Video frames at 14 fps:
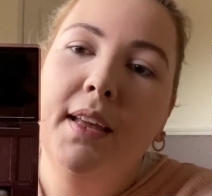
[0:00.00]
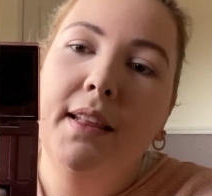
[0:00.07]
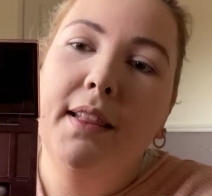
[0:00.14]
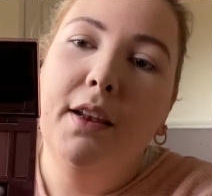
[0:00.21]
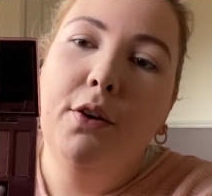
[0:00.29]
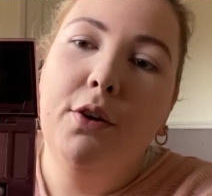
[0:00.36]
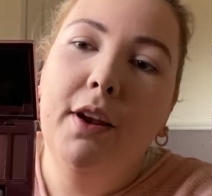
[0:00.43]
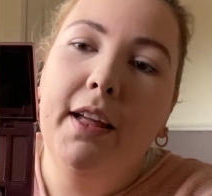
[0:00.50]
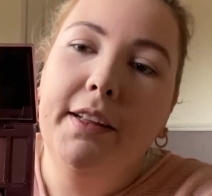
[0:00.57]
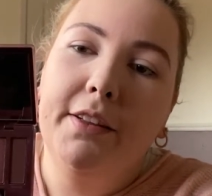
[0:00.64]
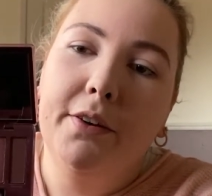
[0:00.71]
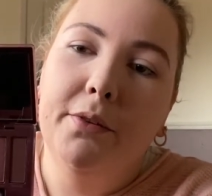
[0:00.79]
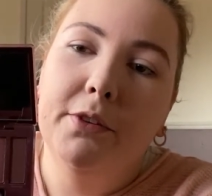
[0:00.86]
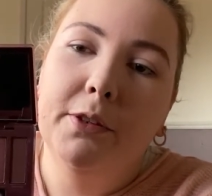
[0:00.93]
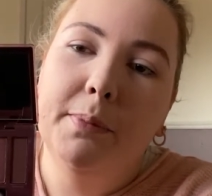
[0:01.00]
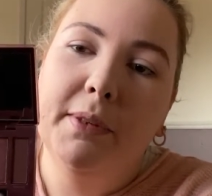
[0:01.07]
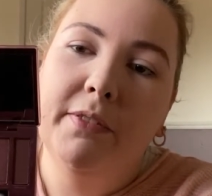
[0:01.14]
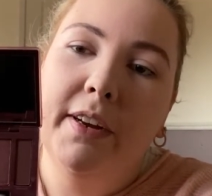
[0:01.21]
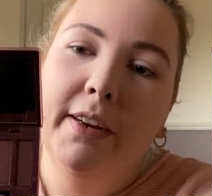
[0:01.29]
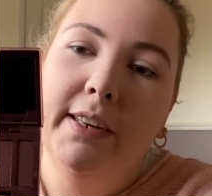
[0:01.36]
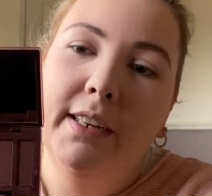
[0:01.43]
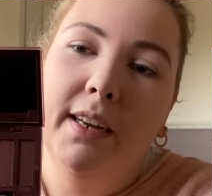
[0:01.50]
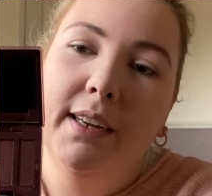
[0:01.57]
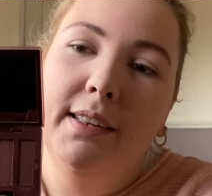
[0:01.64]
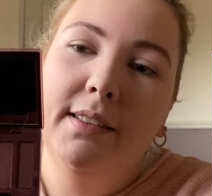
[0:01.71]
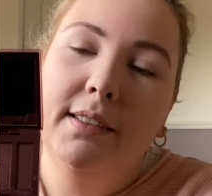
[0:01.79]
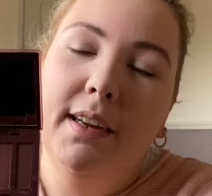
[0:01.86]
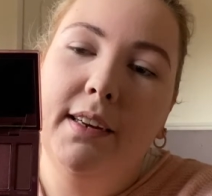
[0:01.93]
Look like they're going to be very
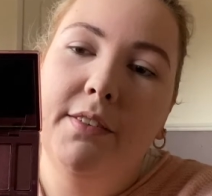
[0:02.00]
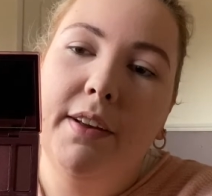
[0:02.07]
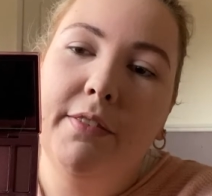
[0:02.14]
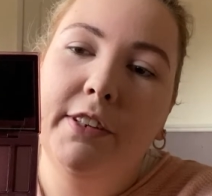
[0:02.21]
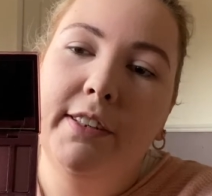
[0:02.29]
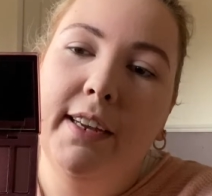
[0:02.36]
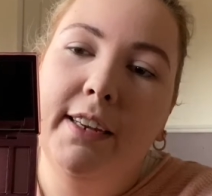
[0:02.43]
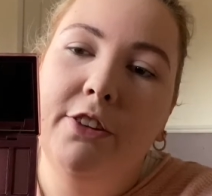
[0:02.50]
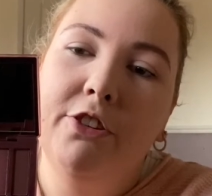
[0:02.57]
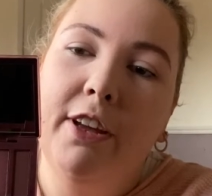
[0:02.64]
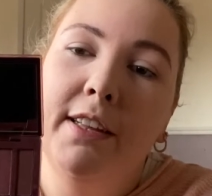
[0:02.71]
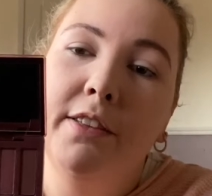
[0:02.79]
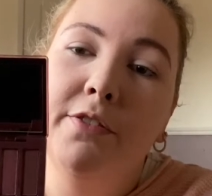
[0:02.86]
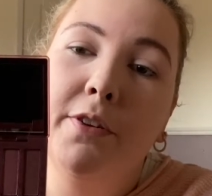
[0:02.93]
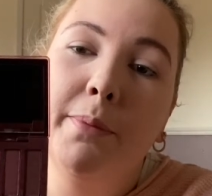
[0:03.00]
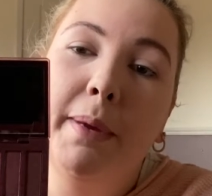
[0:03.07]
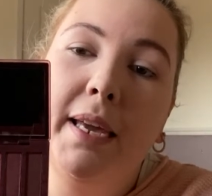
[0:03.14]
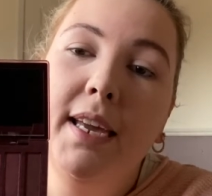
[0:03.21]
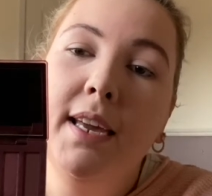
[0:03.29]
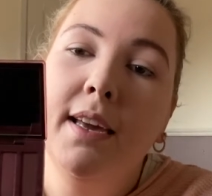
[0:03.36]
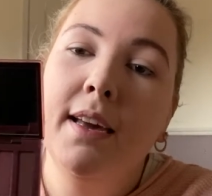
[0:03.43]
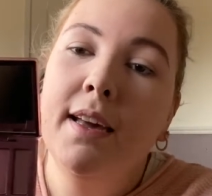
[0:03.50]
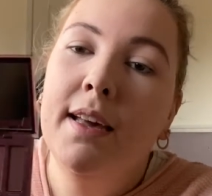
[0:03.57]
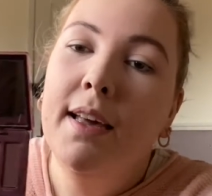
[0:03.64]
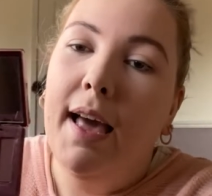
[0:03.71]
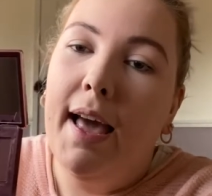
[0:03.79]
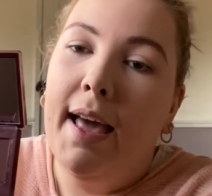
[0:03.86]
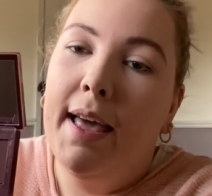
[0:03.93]
nice kind of everyday shades for me,
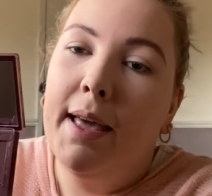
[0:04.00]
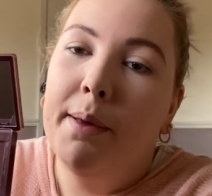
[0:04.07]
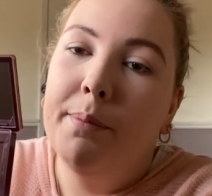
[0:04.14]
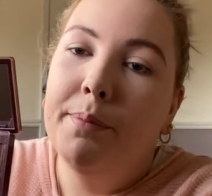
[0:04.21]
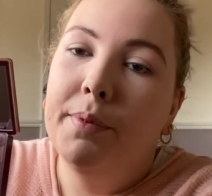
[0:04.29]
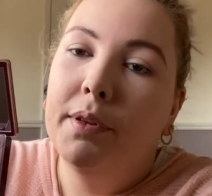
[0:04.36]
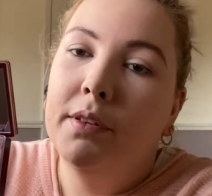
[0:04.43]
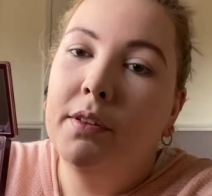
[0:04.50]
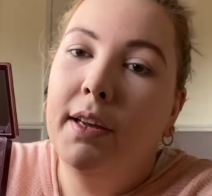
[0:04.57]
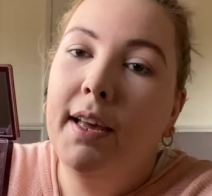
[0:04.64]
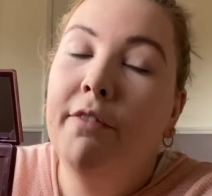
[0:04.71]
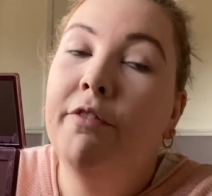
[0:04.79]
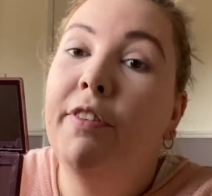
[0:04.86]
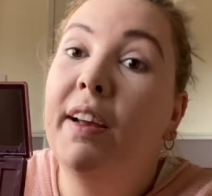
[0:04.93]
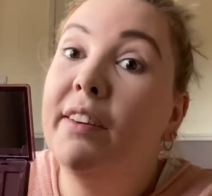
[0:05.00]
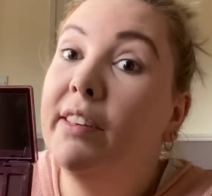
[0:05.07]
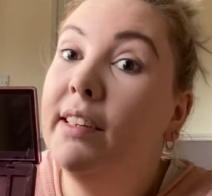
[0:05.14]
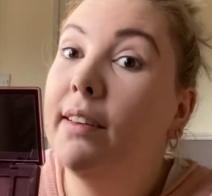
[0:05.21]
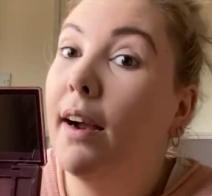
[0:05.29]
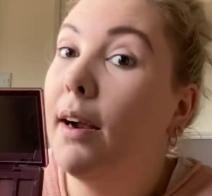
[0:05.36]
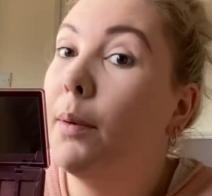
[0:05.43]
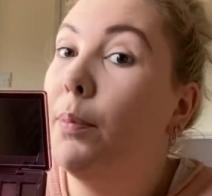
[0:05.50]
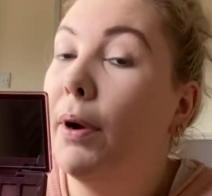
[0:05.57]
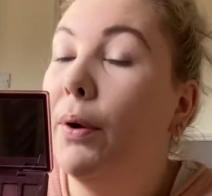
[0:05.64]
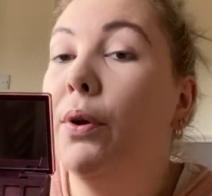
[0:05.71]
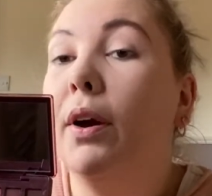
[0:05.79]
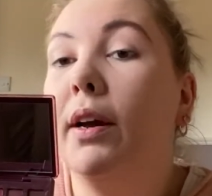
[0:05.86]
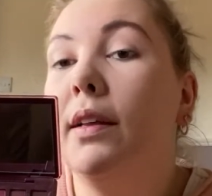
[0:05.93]
as I have very dark
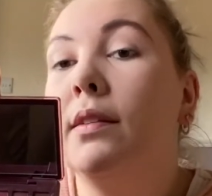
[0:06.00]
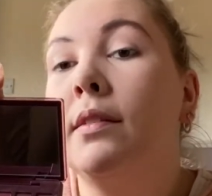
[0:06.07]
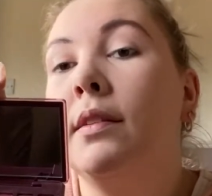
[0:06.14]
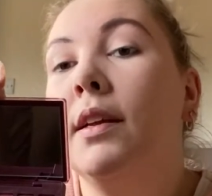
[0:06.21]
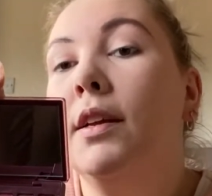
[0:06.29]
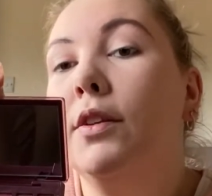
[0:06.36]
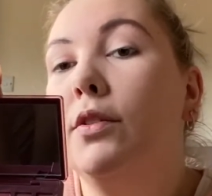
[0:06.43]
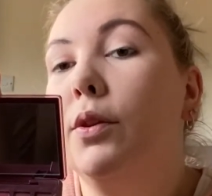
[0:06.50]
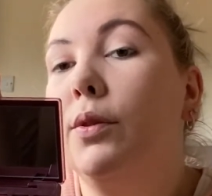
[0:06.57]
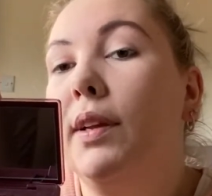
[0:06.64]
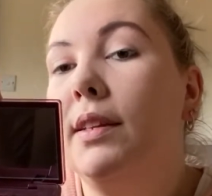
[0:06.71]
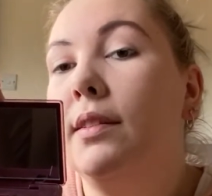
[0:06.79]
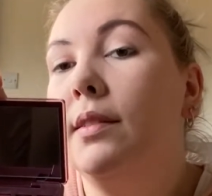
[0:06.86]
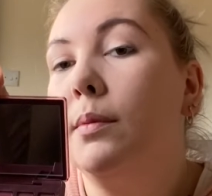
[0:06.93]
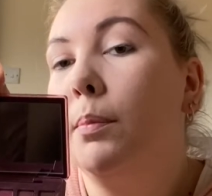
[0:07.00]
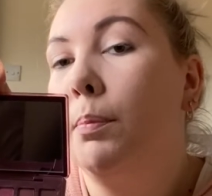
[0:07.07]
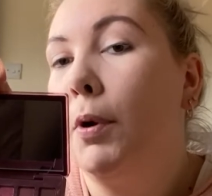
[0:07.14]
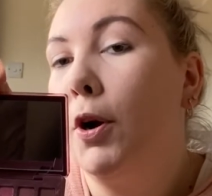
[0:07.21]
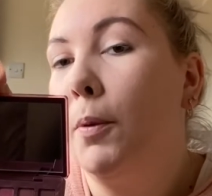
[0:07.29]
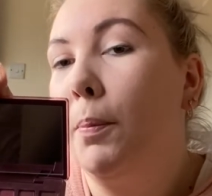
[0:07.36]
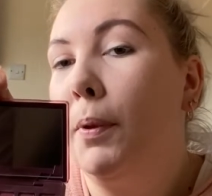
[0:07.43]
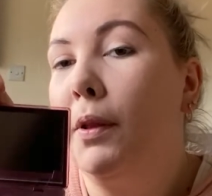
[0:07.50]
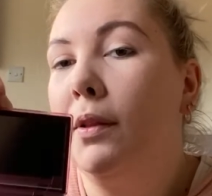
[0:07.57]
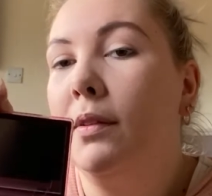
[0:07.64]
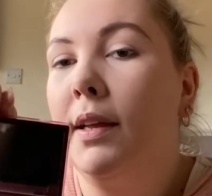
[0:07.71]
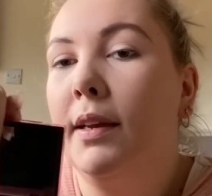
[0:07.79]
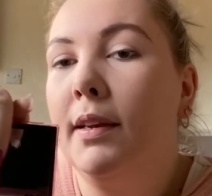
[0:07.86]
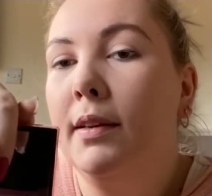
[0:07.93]
brown eyes, so these purples
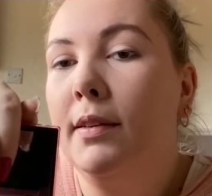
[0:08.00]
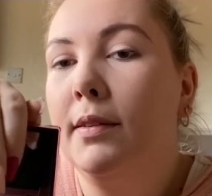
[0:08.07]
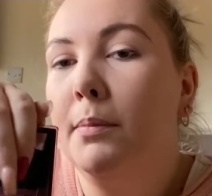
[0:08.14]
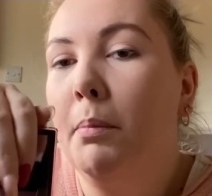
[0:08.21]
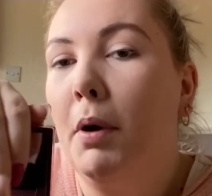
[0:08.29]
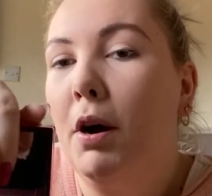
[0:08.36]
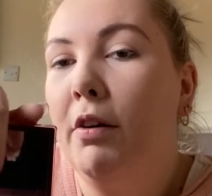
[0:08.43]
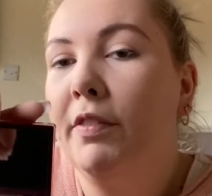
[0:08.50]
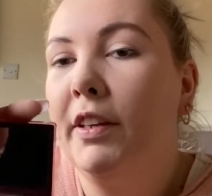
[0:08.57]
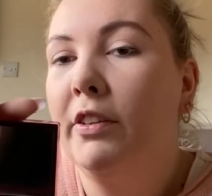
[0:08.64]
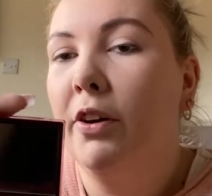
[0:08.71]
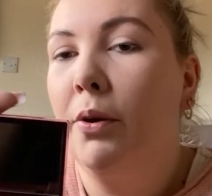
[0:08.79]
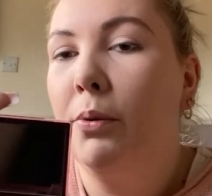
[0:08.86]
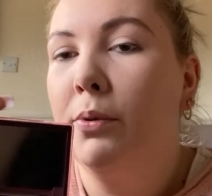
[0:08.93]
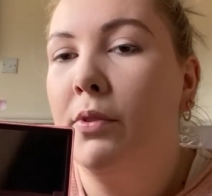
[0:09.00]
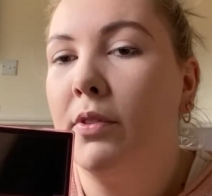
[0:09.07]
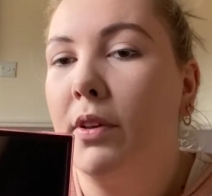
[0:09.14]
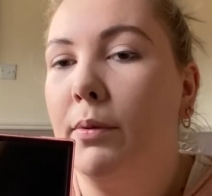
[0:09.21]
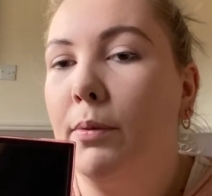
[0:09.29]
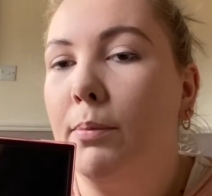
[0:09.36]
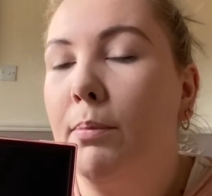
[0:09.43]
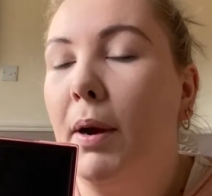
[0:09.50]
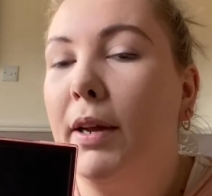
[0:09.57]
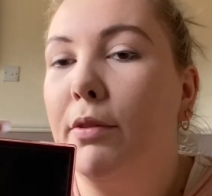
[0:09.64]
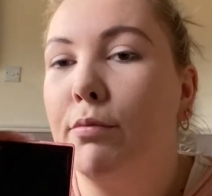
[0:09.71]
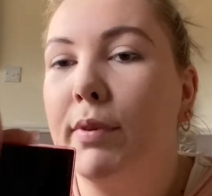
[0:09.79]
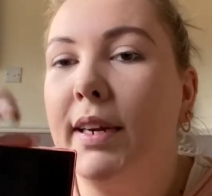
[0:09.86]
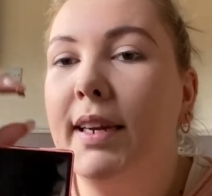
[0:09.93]
and mauvey tones might
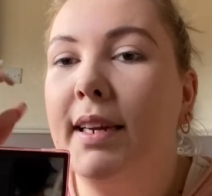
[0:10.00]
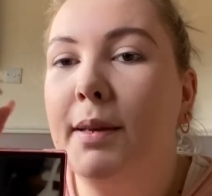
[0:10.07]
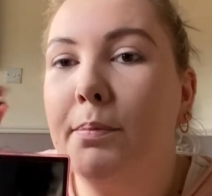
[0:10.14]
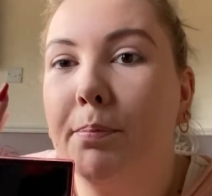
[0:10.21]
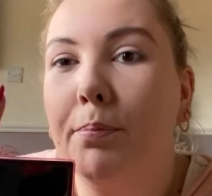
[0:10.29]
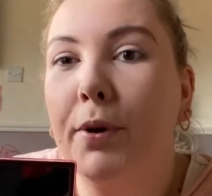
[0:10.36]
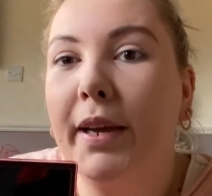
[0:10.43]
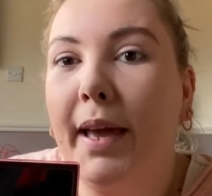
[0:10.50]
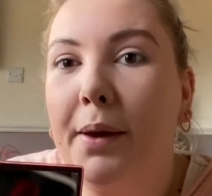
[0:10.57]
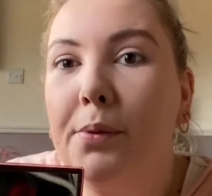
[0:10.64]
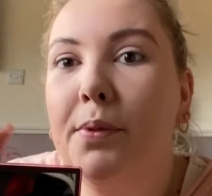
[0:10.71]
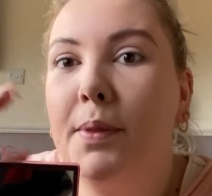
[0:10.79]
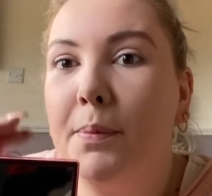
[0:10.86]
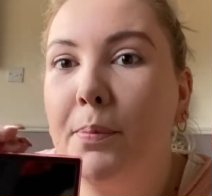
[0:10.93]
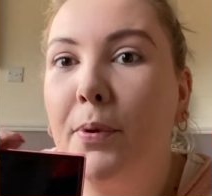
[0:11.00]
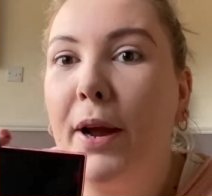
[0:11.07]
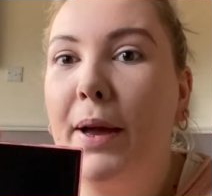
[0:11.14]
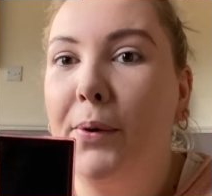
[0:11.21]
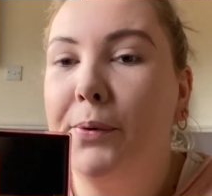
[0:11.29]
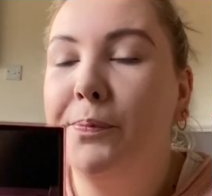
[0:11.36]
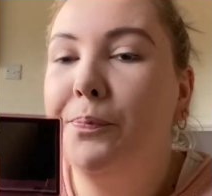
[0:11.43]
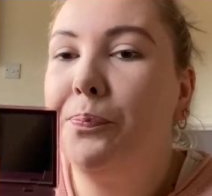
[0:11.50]
really bring out the brown,